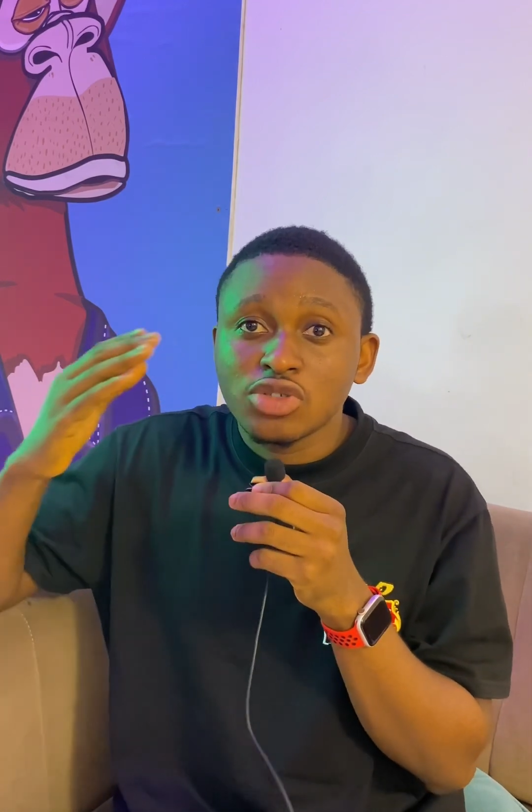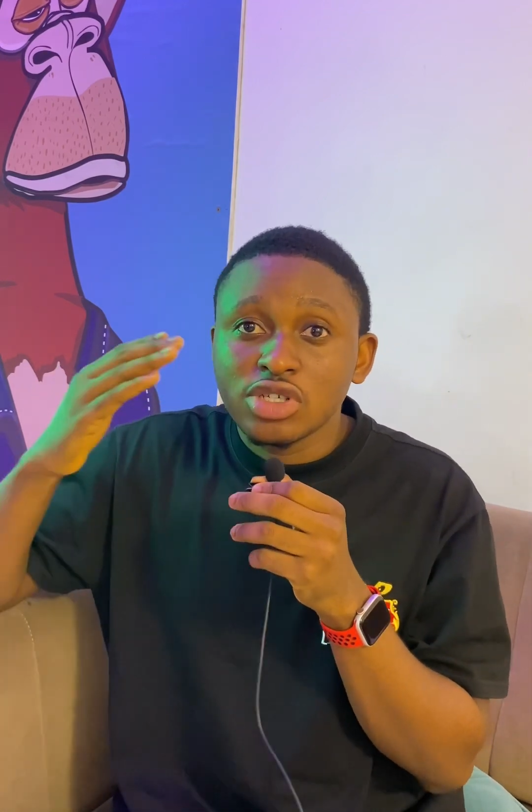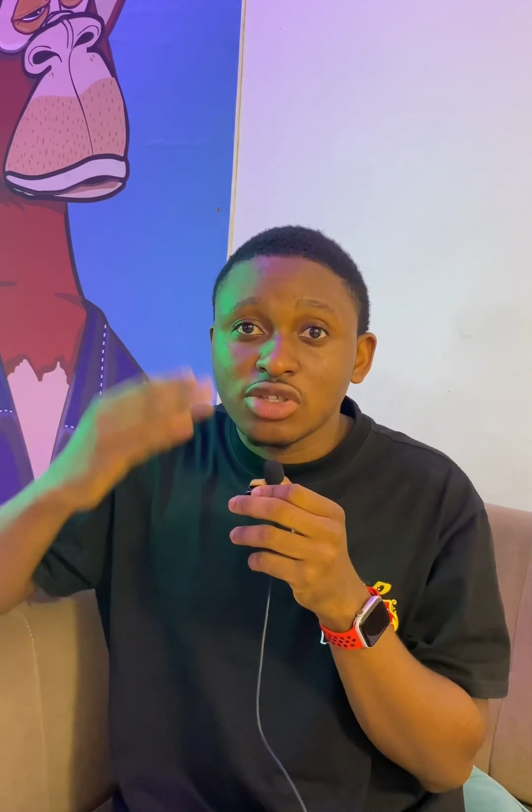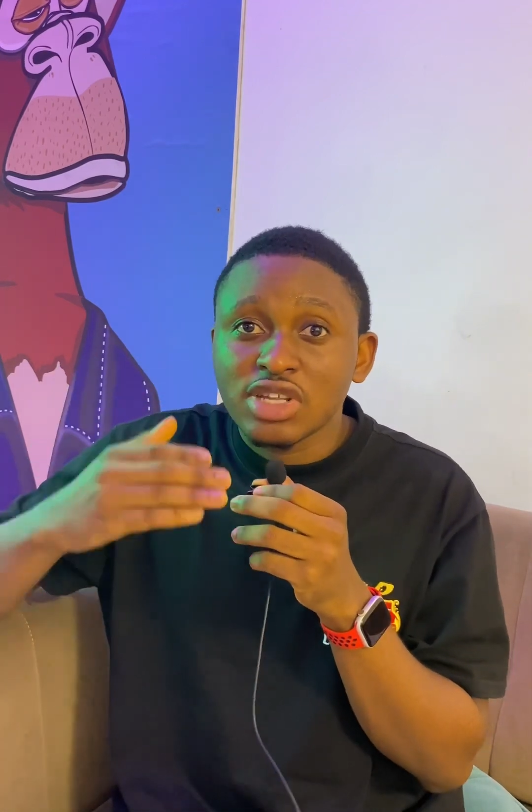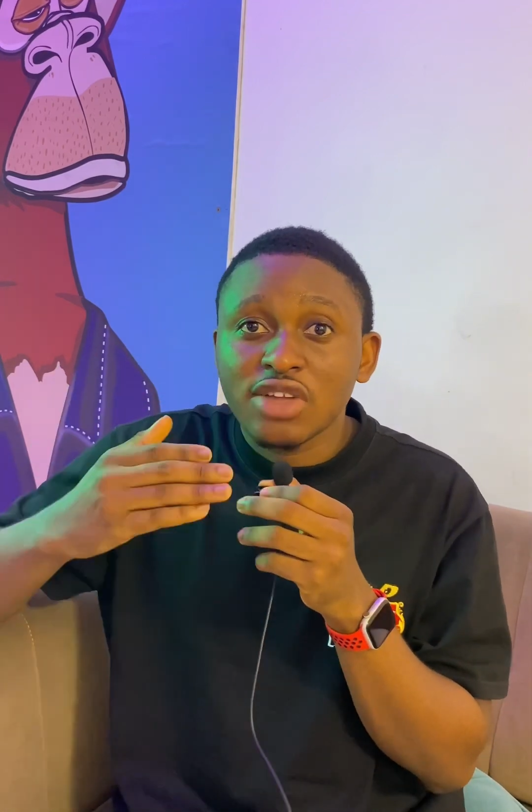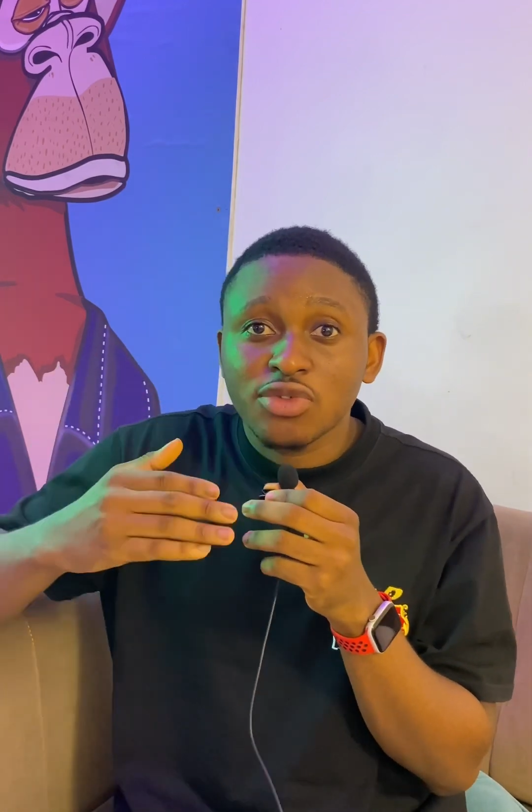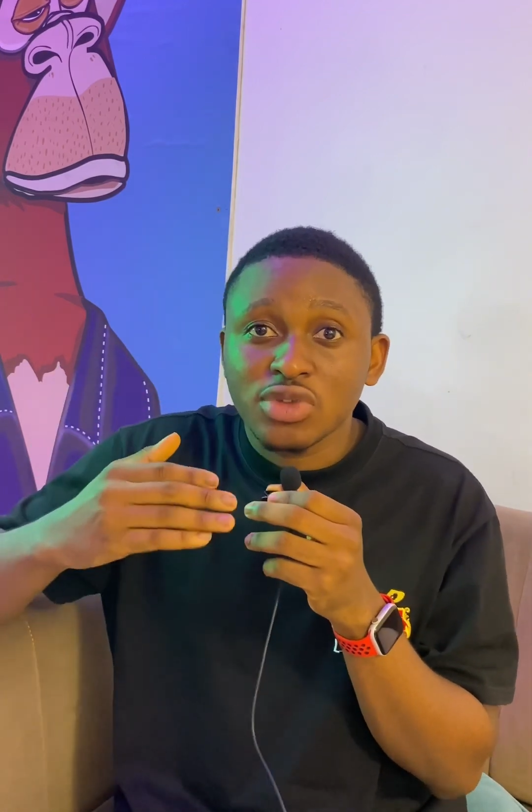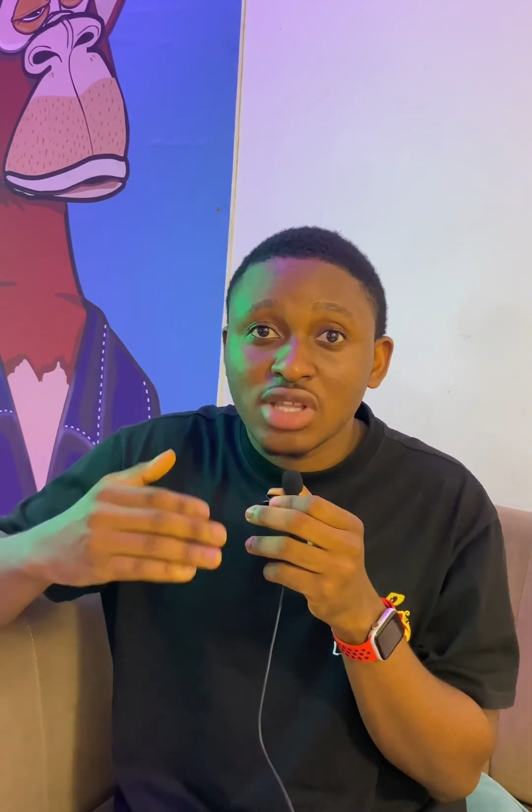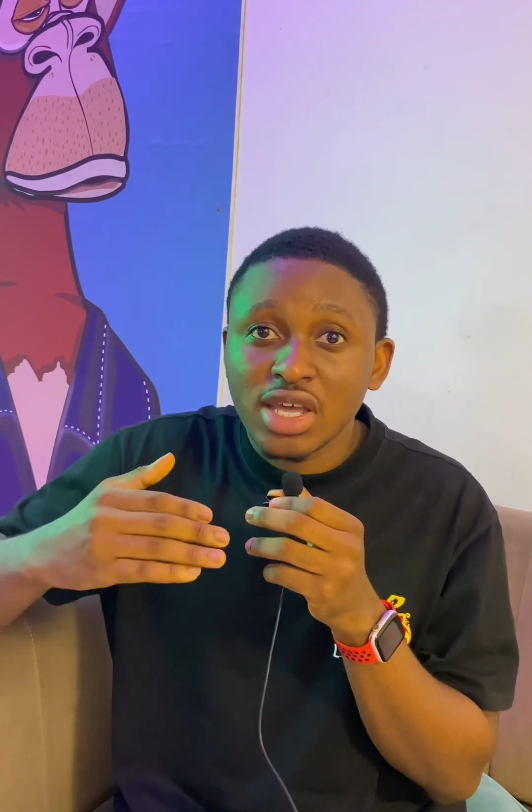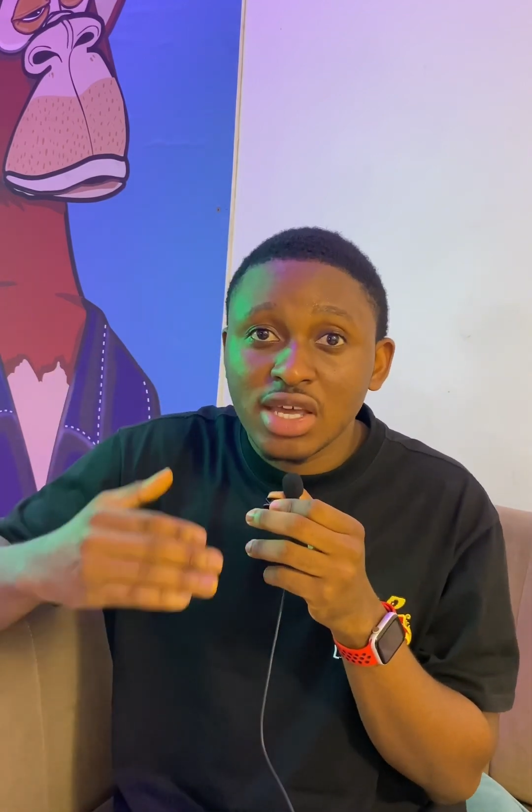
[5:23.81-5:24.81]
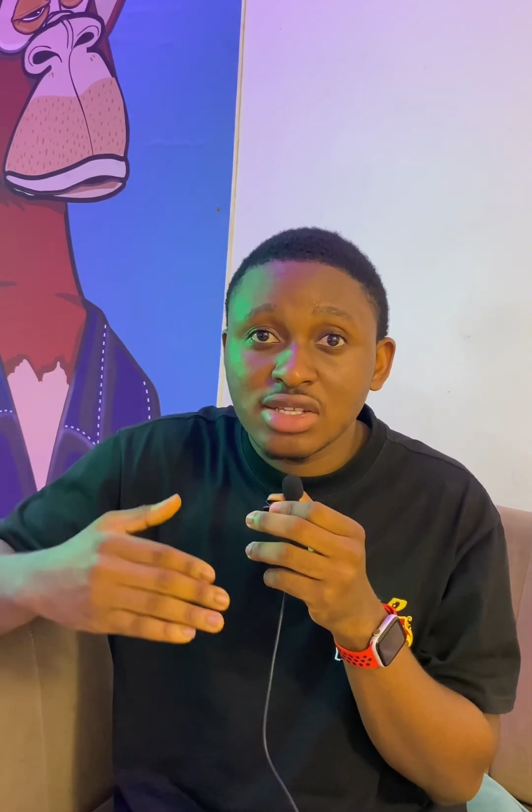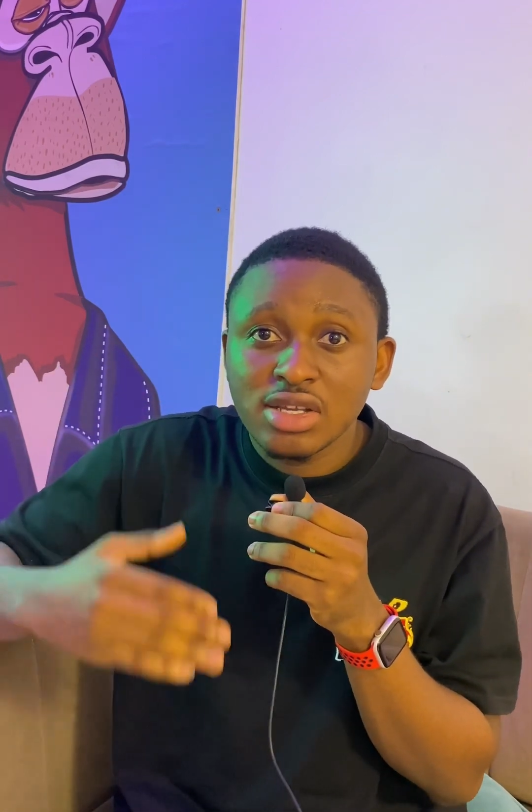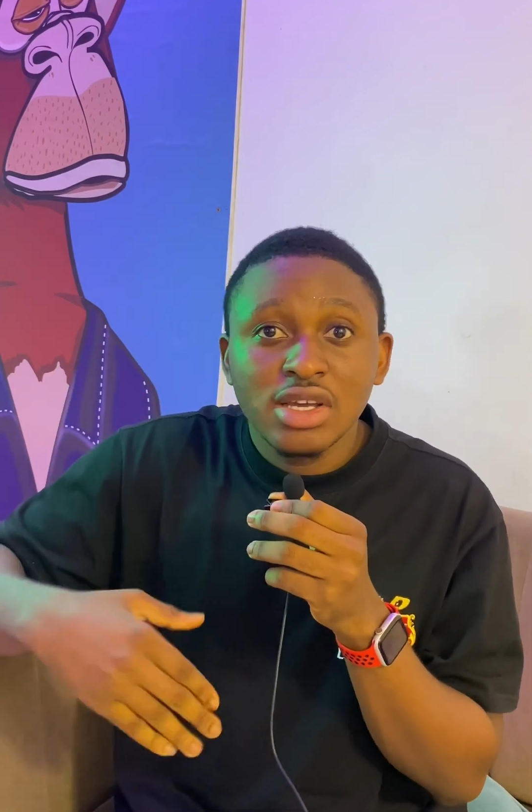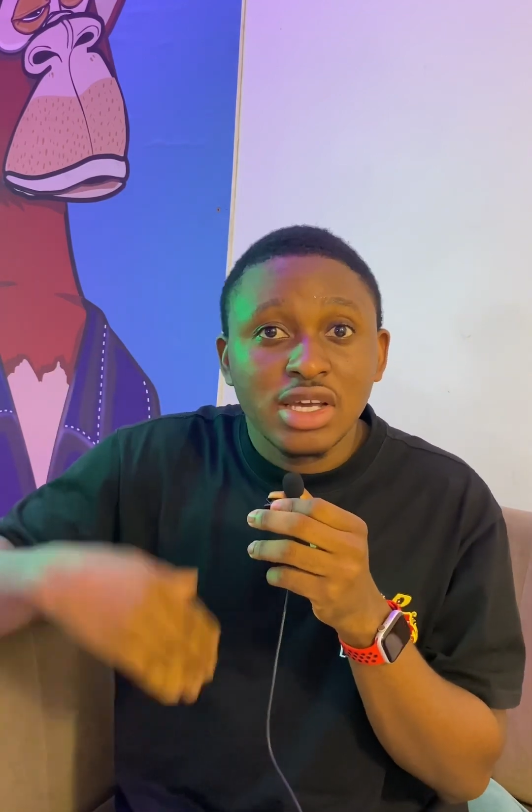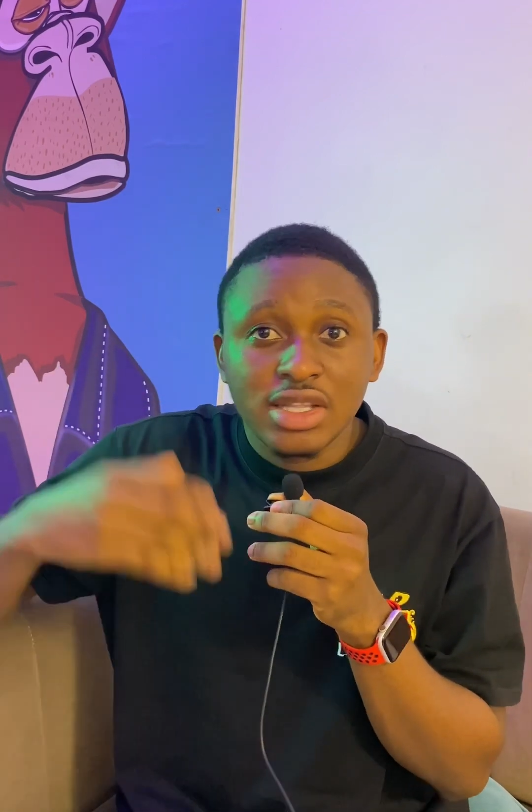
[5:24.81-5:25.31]
in order to target
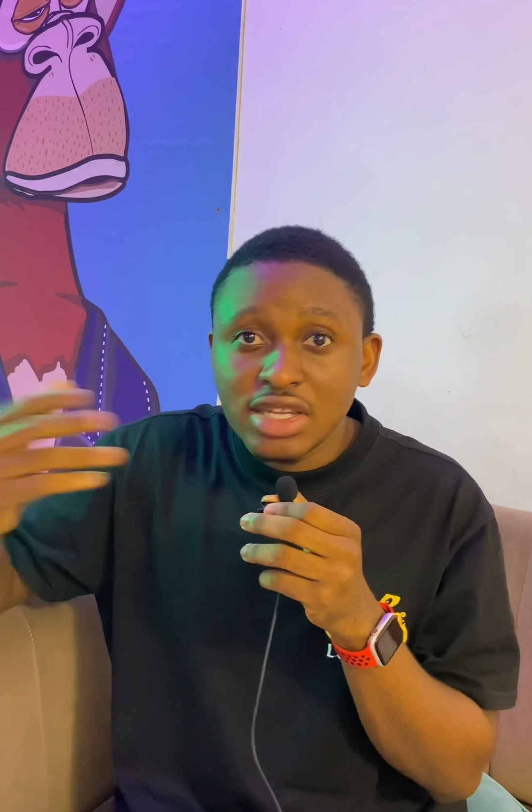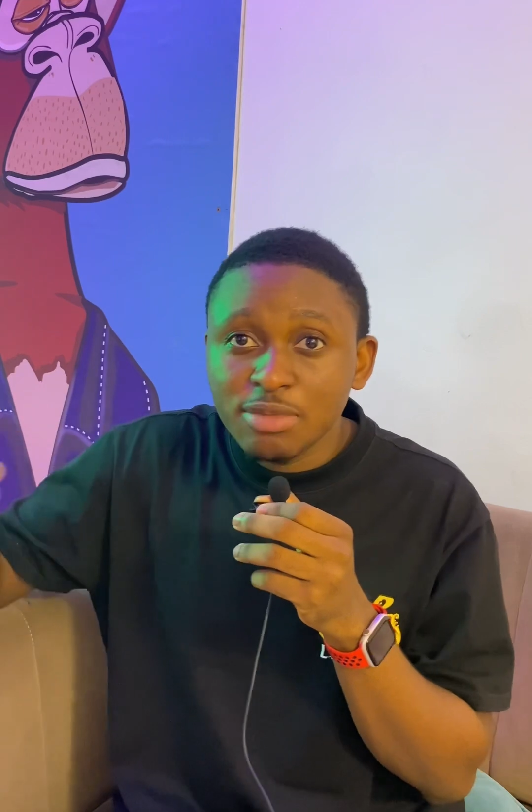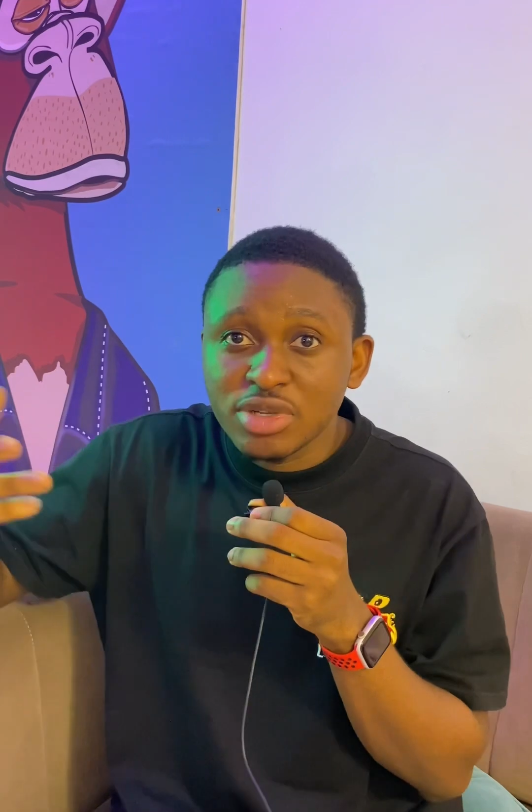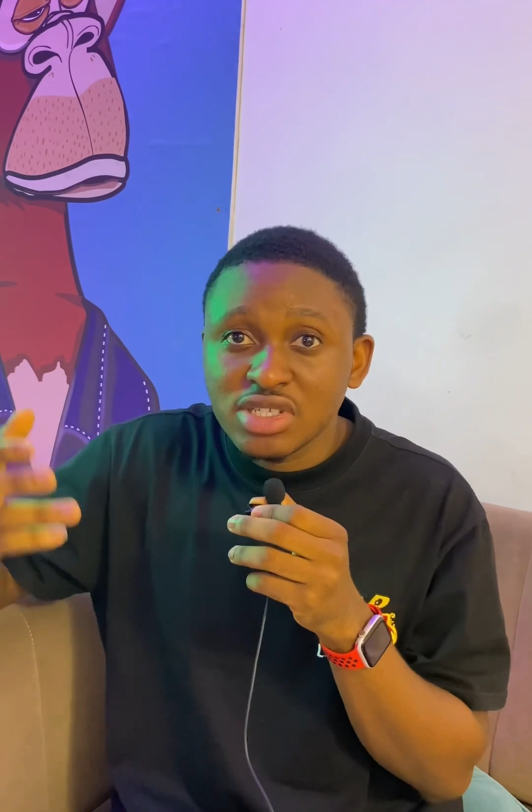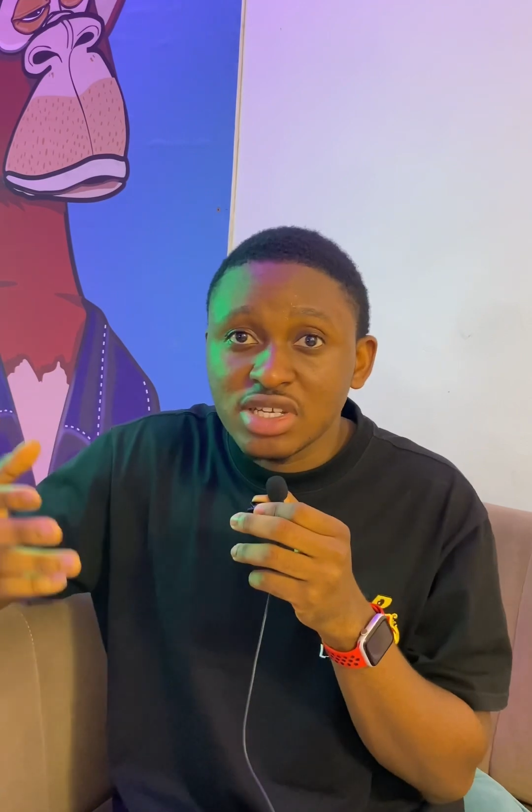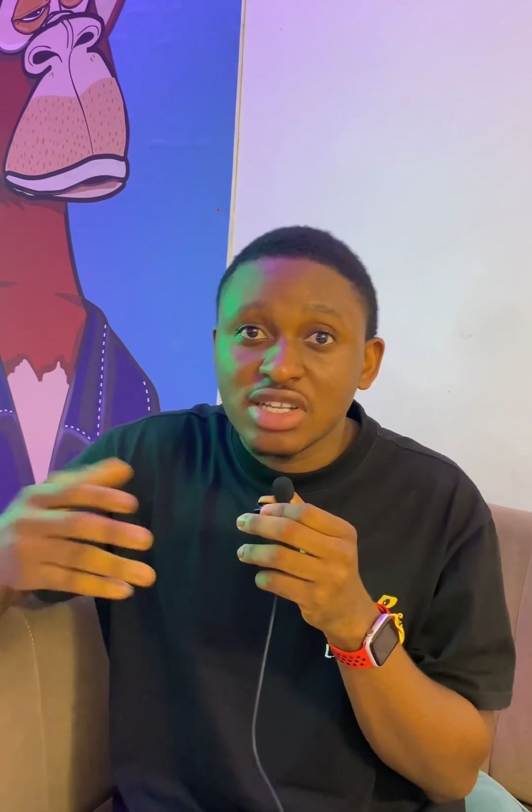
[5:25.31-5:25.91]
a 3%.